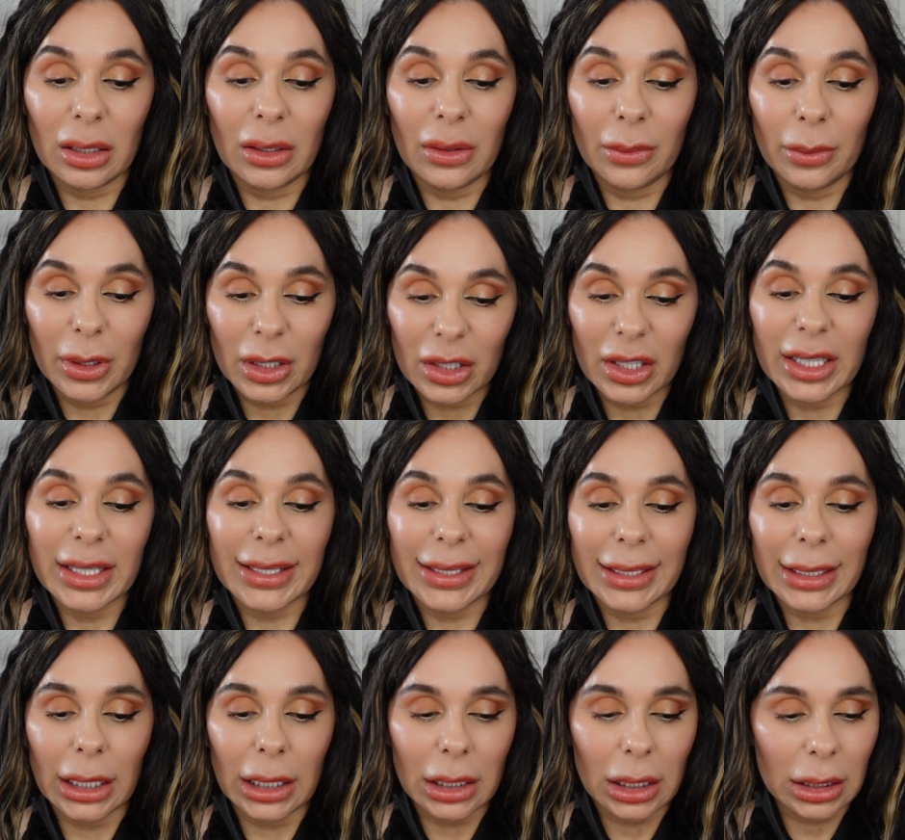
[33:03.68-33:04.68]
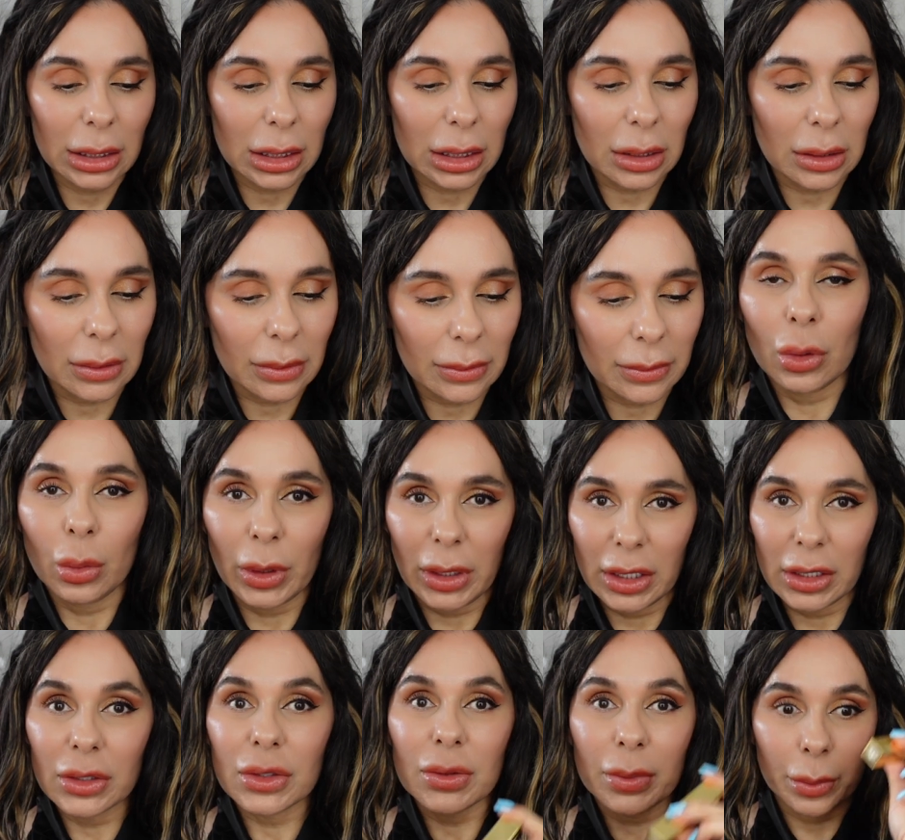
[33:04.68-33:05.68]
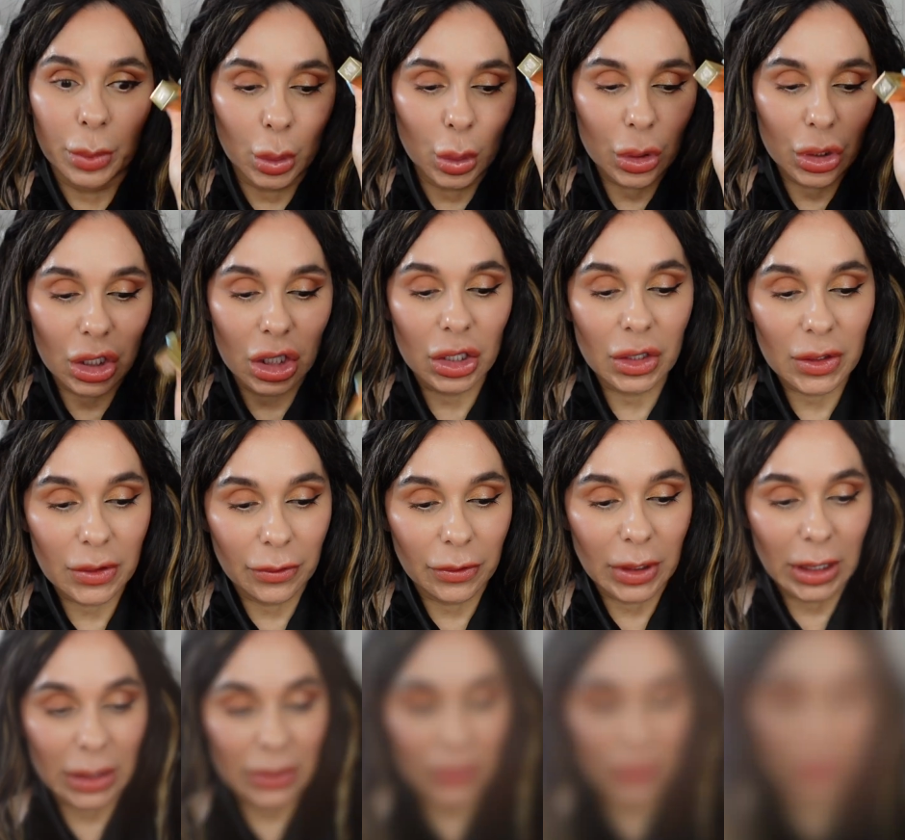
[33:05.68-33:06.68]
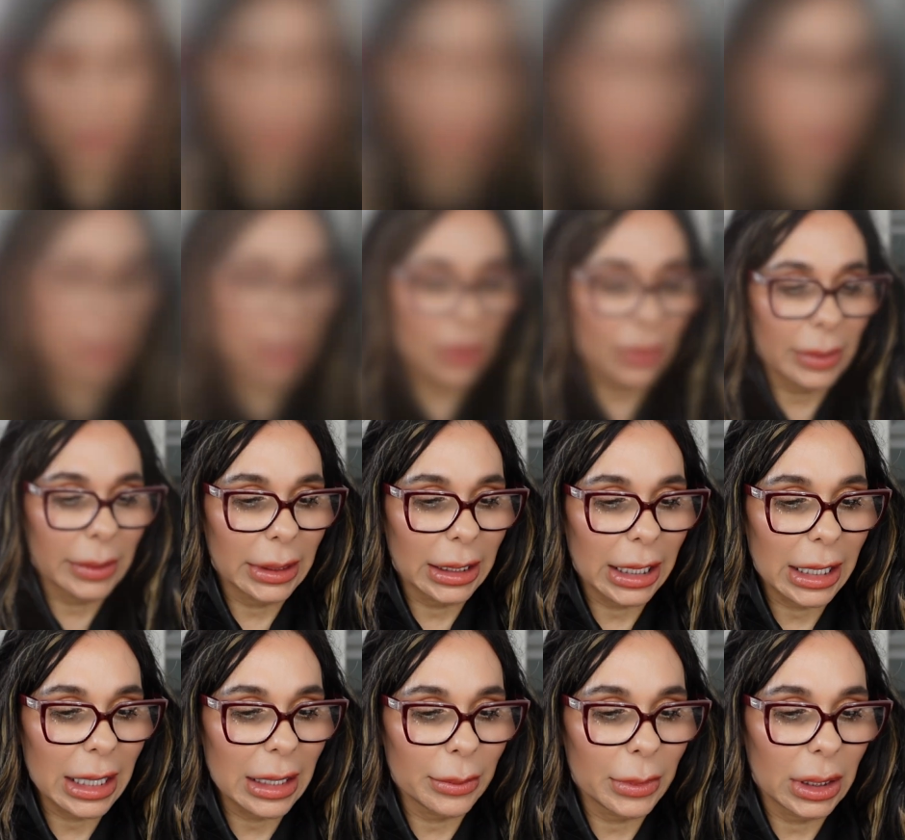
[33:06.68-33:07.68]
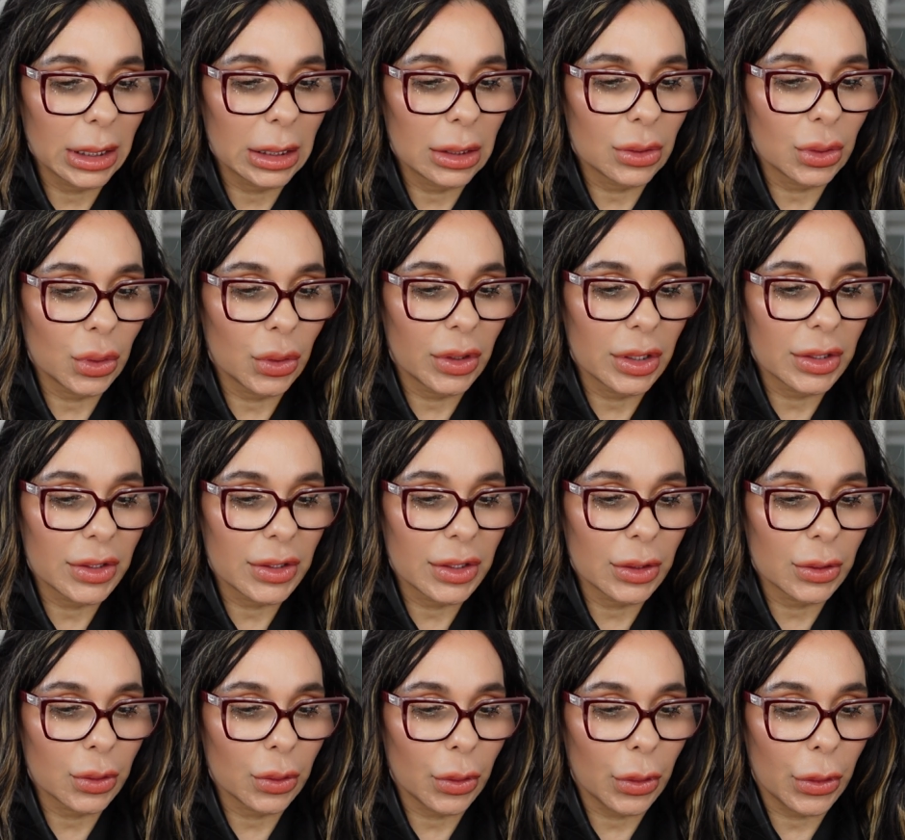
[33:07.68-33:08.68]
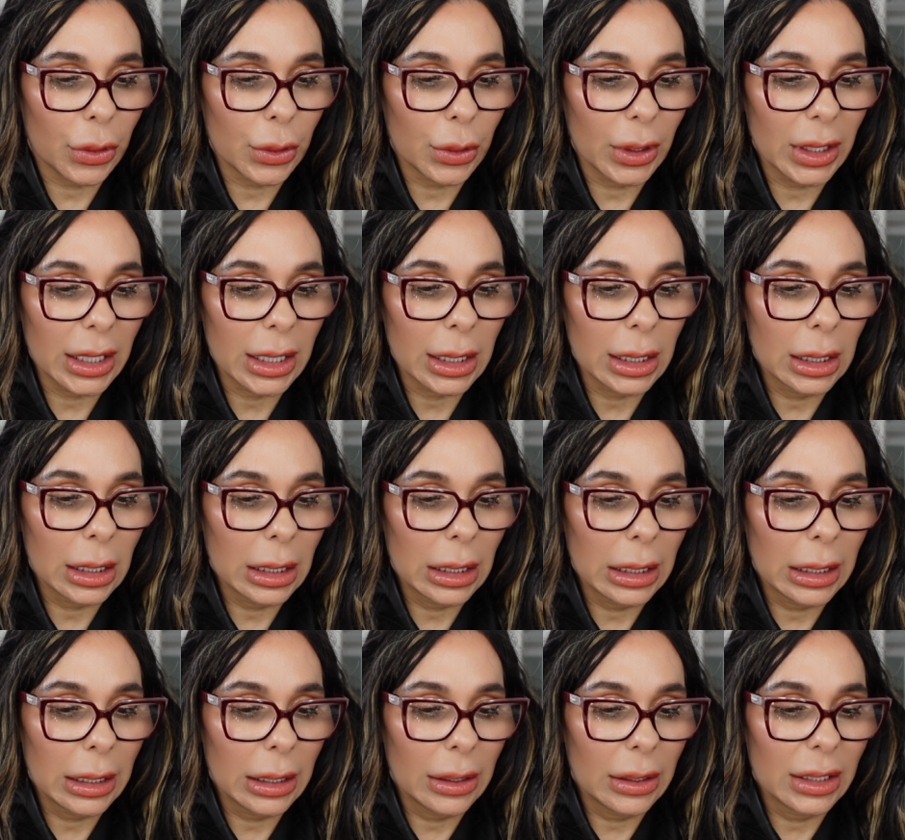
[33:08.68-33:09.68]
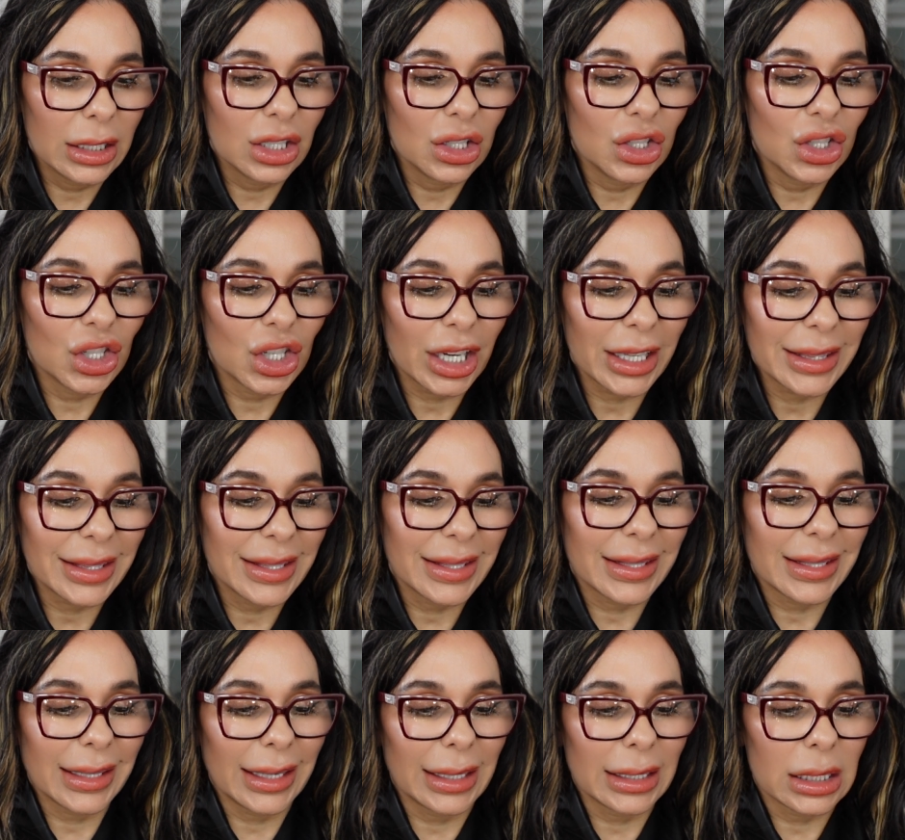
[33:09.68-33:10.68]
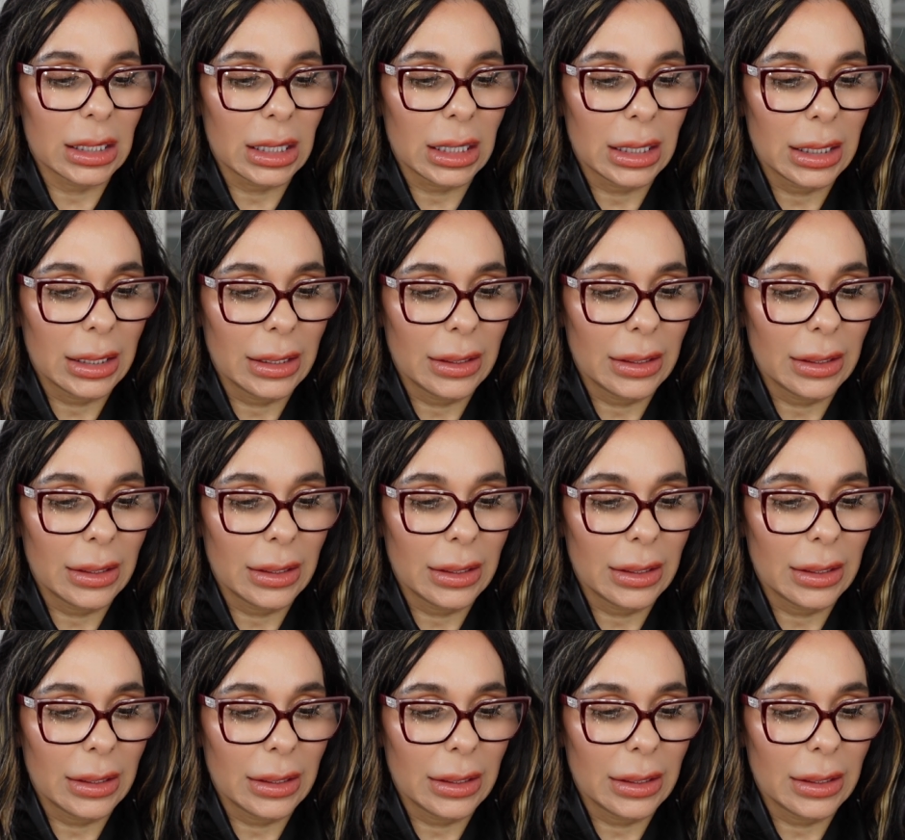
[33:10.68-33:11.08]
excited with this purchase, friends. And now I'm coming to the 03 JETSET.